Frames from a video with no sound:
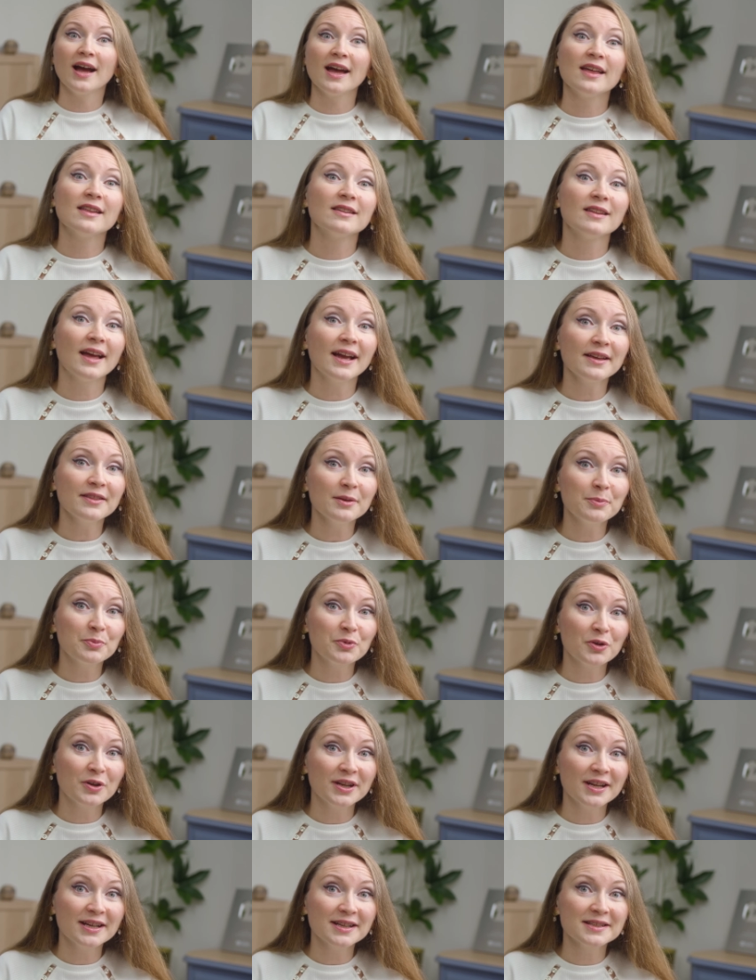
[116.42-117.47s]
I like the
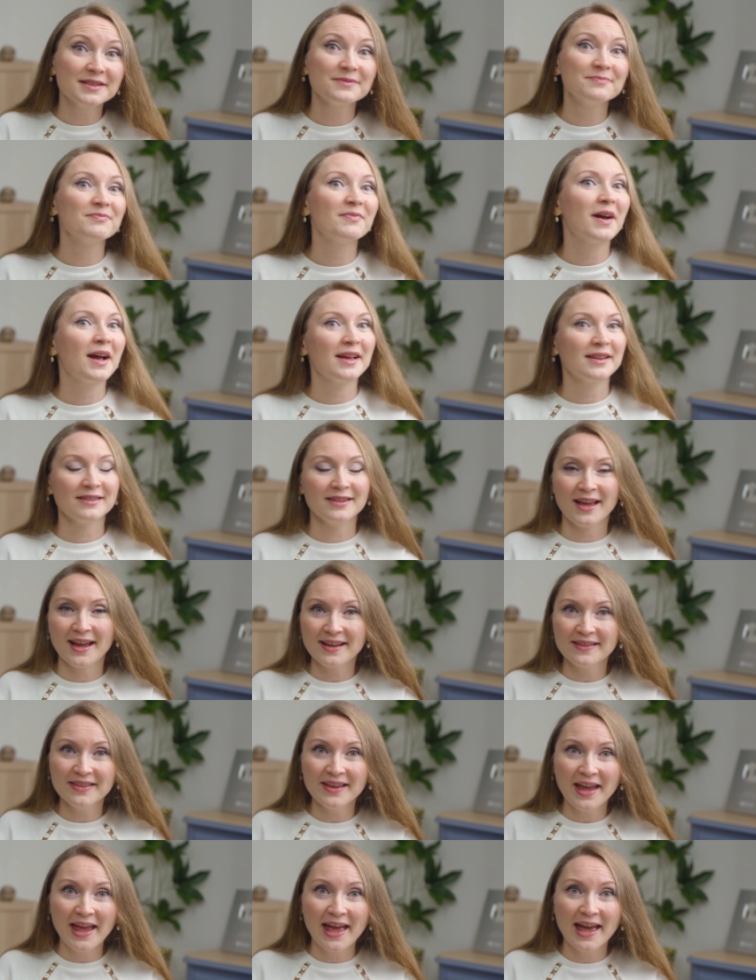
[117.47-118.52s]
product, I
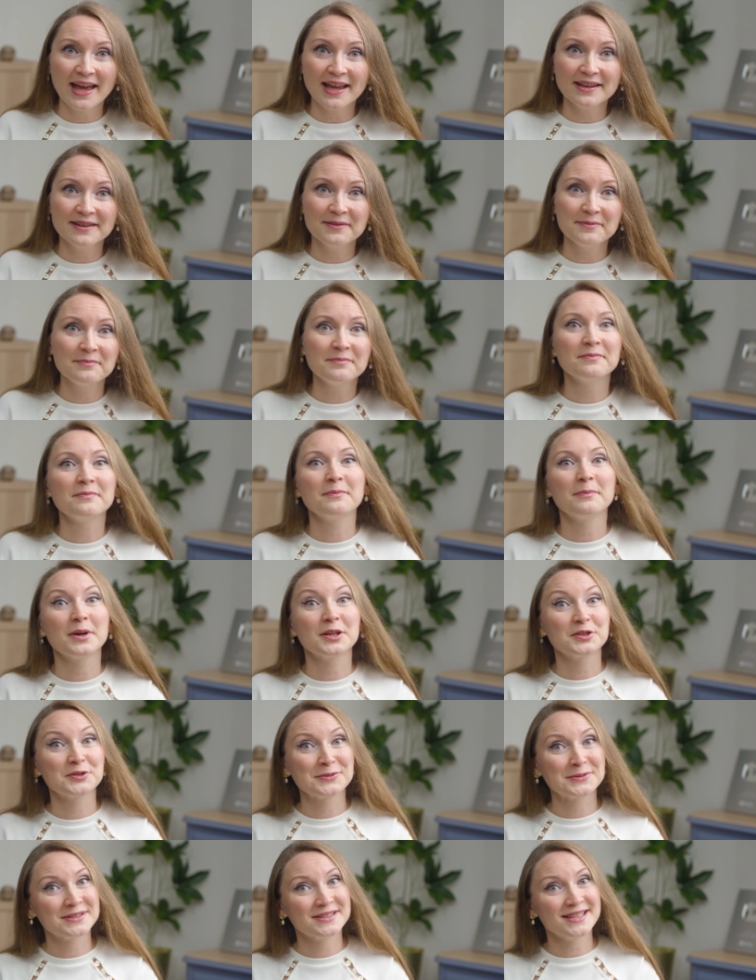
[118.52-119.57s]
like the ad,
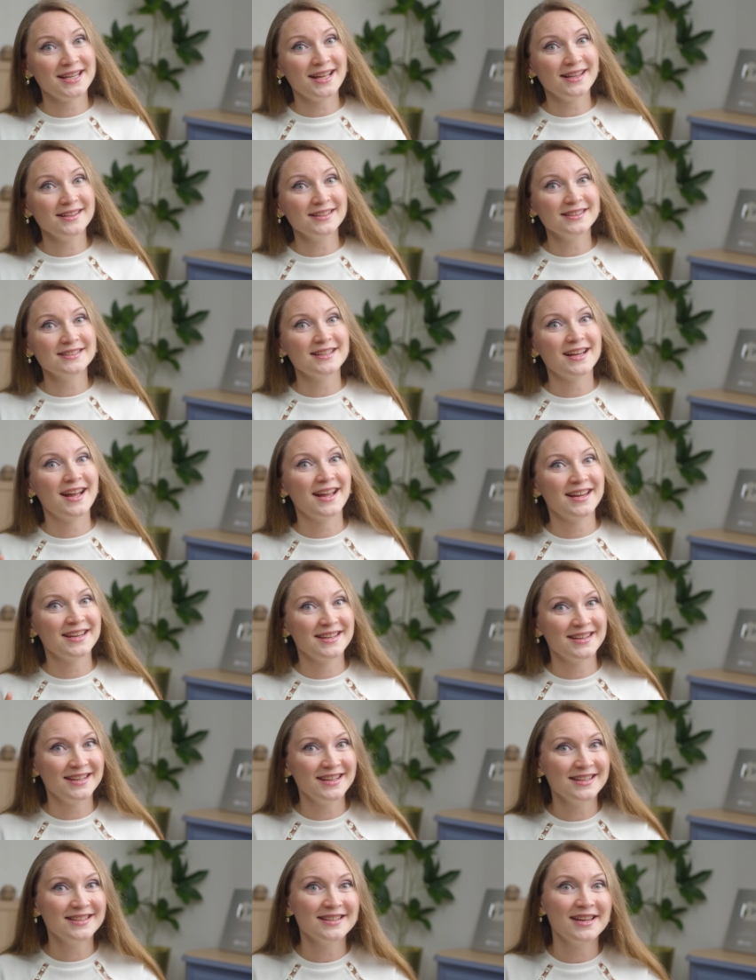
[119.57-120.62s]
but to sell it, I
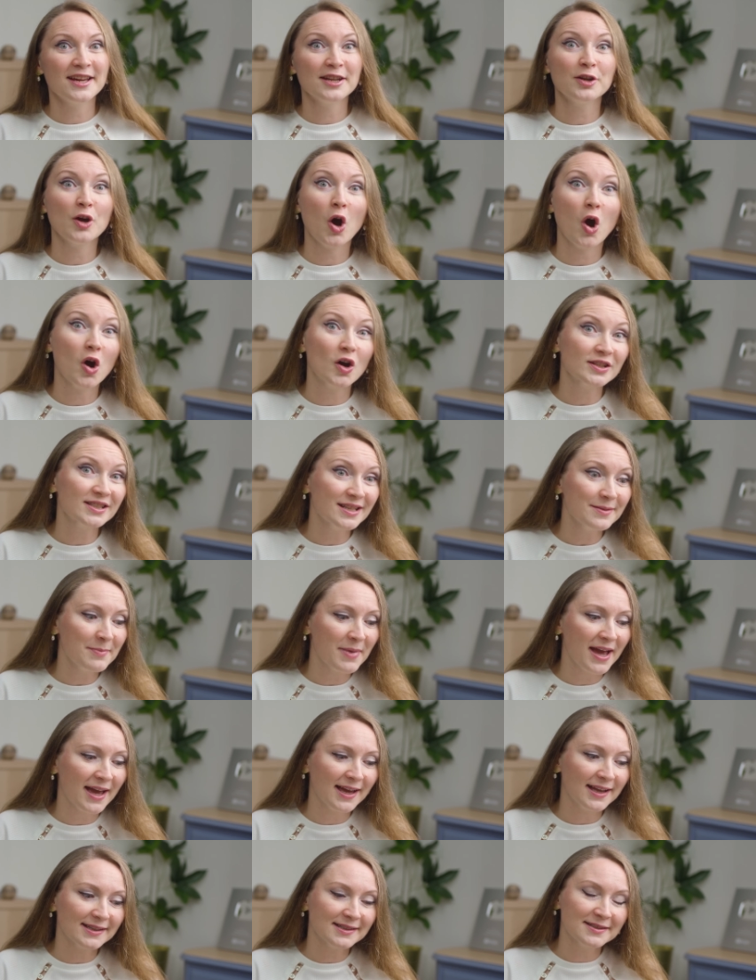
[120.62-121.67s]
need an awesome
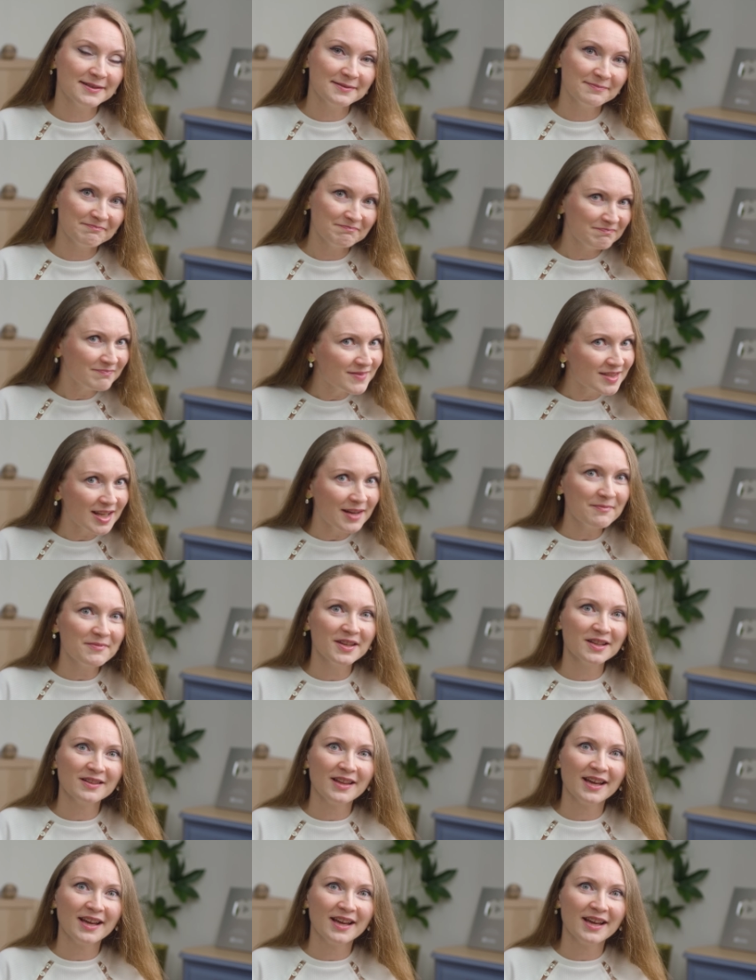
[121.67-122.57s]
ad, something